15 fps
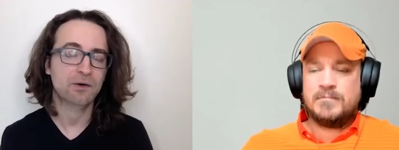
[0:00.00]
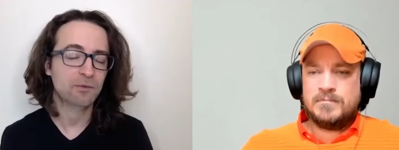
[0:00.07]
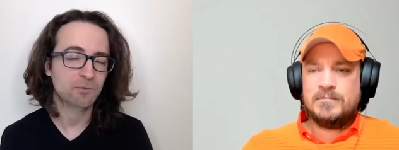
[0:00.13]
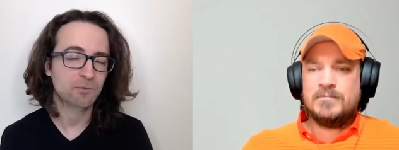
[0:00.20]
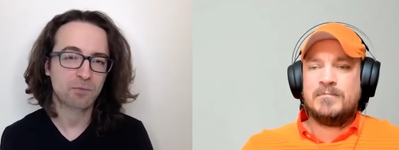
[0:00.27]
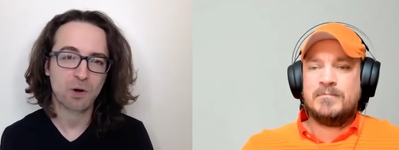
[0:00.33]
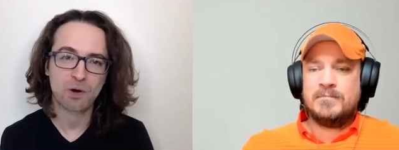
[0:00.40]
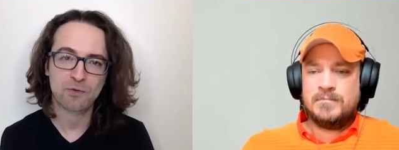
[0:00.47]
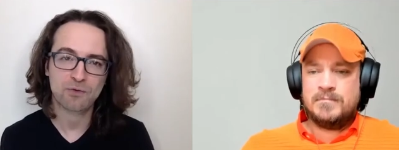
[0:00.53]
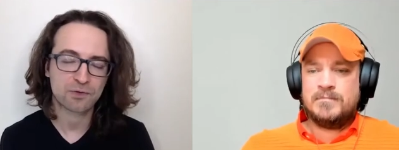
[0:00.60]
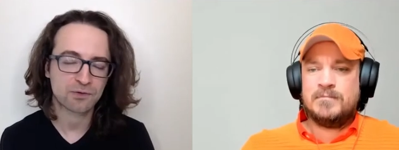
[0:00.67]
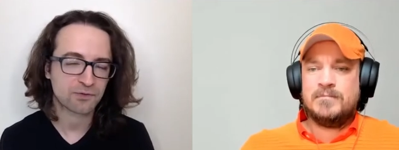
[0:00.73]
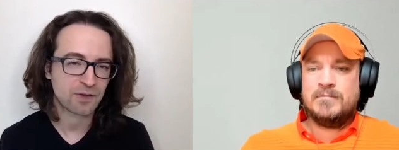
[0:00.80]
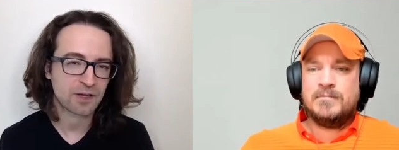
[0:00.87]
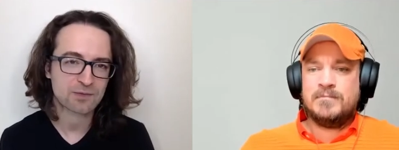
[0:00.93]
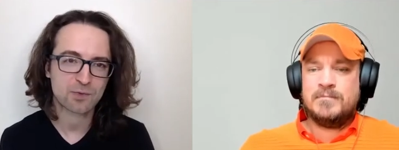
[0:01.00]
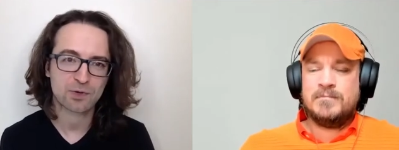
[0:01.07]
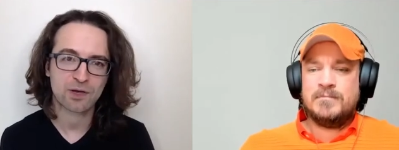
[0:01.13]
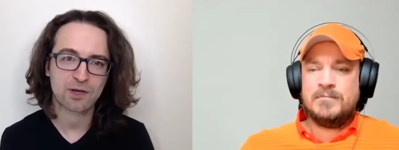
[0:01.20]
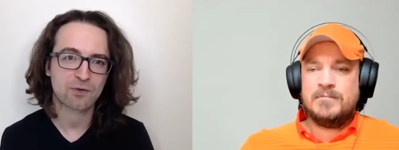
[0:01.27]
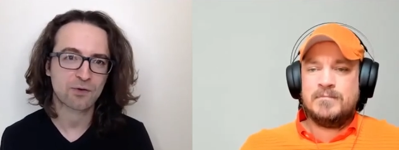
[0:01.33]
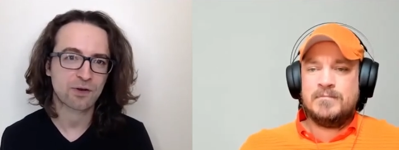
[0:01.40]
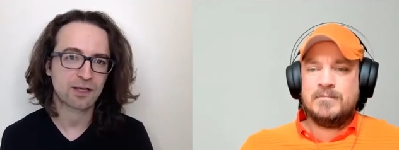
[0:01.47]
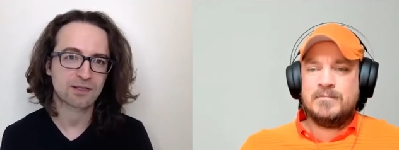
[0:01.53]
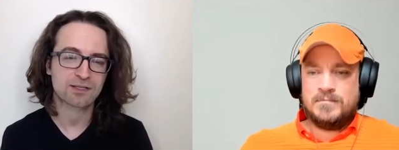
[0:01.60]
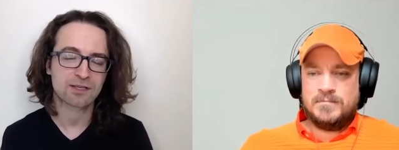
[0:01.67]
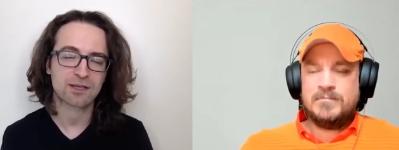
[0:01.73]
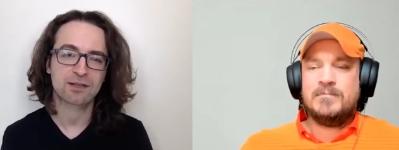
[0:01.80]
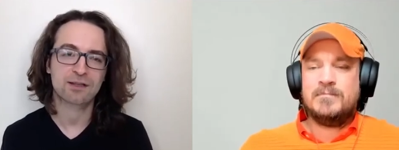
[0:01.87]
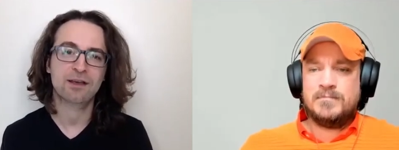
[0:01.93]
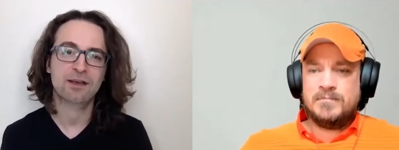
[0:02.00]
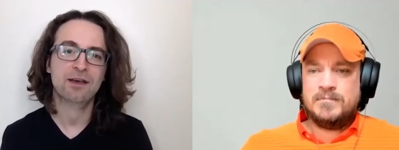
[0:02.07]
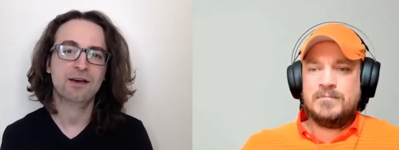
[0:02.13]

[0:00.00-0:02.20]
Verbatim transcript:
Speaker 1: both on facebook and on linkedin